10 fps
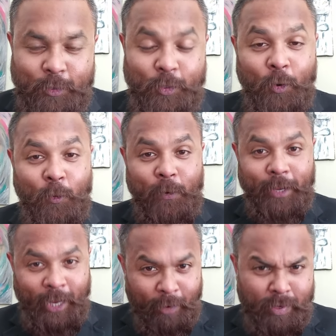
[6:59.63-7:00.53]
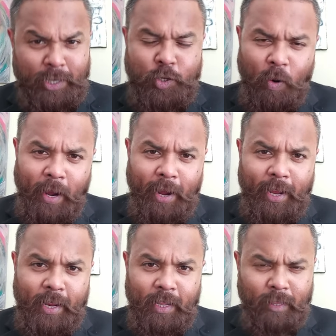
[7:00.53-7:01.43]
So, give it a try,
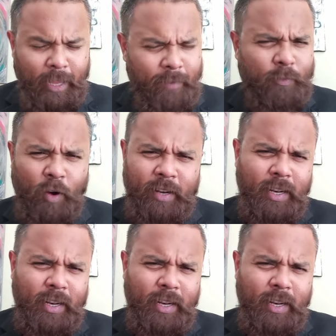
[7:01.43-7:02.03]
leave it for